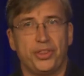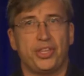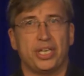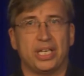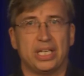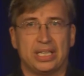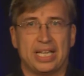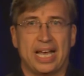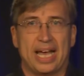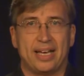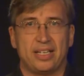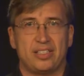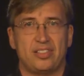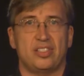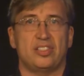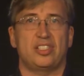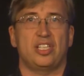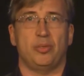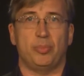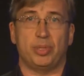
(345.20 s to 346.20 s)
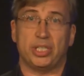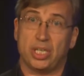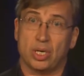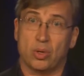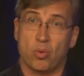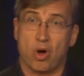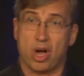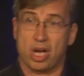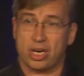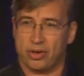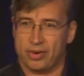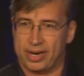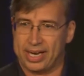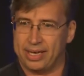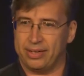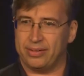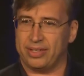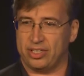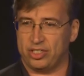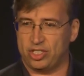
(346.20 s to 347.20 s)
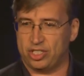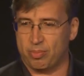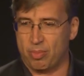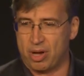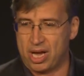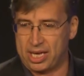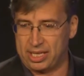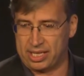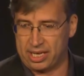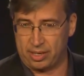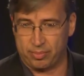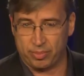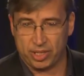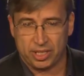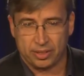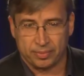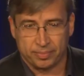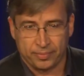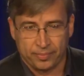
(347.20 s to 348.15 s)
thing it lacks is the ability to walk around and smile at me.